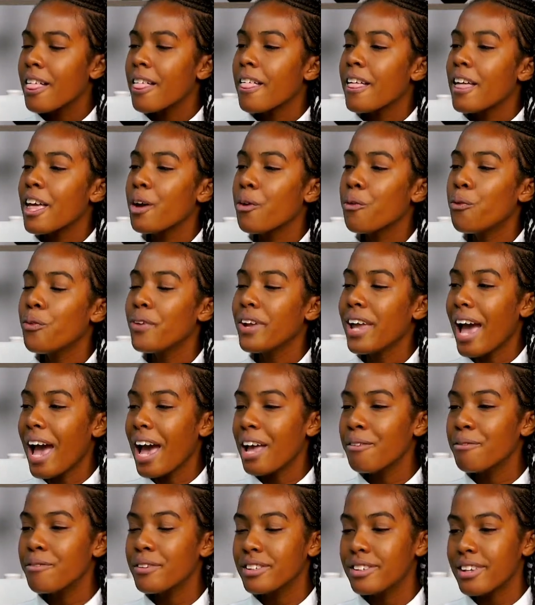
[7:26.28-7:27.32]
If we
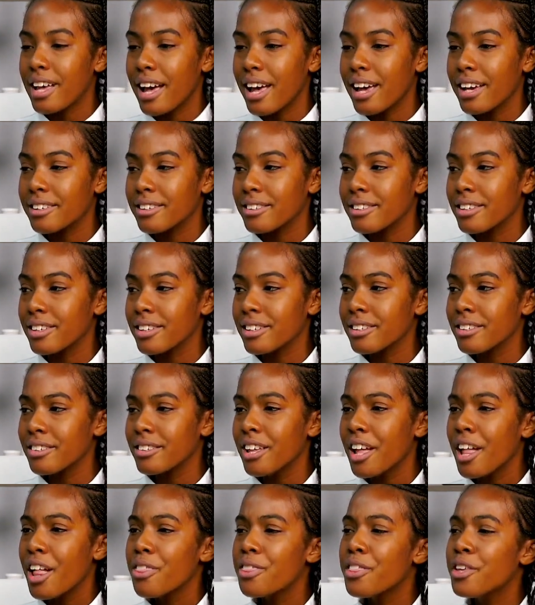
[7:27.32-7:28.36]
advertise this
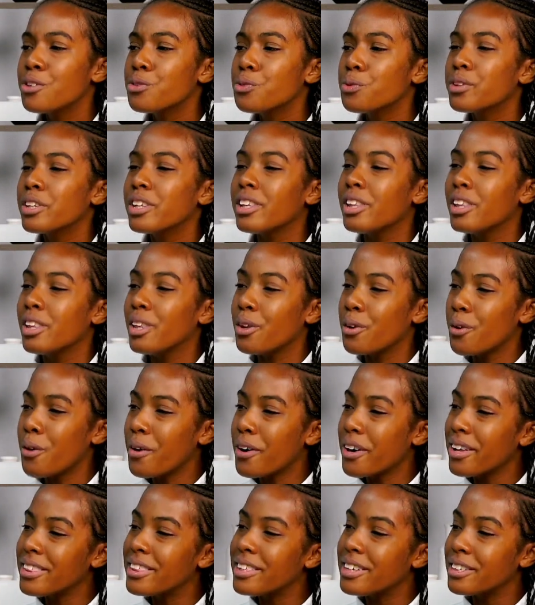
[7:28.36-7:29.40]
would
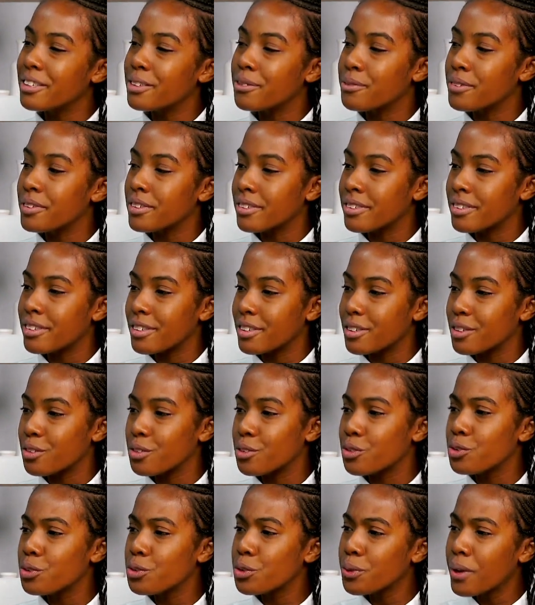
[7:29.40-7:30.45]
lure these visitors
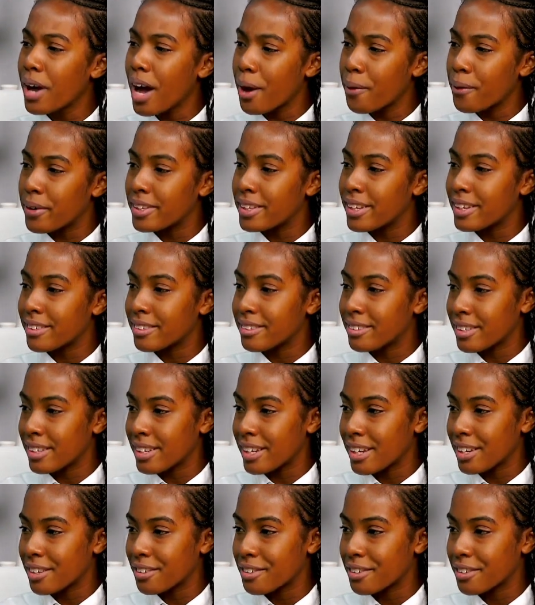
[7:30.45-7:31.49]
to our
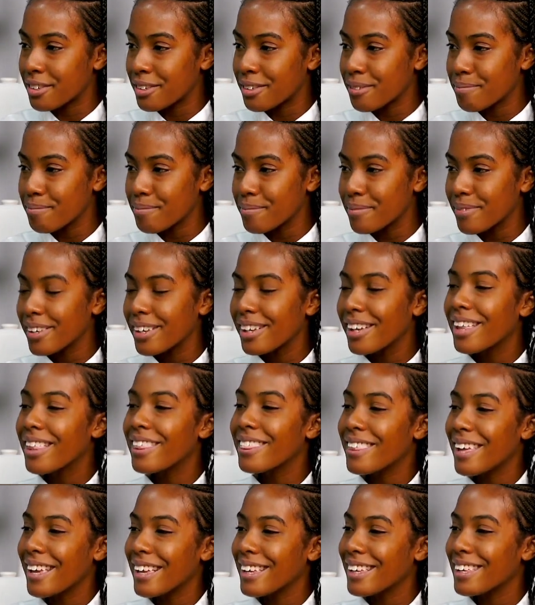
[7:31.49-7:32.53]
destination.
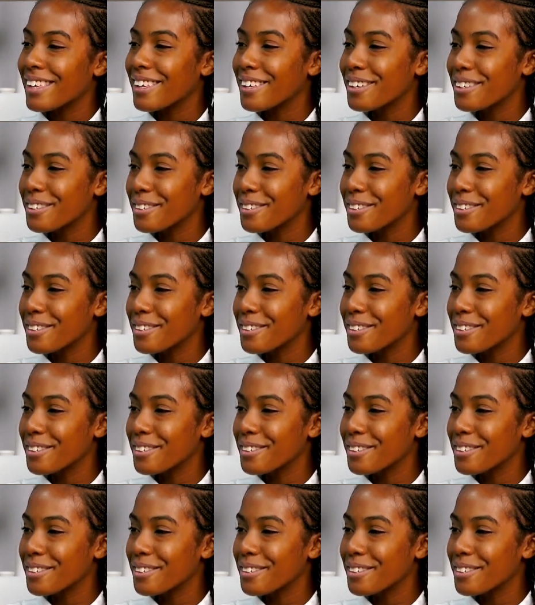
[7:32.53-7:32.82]
Thank you.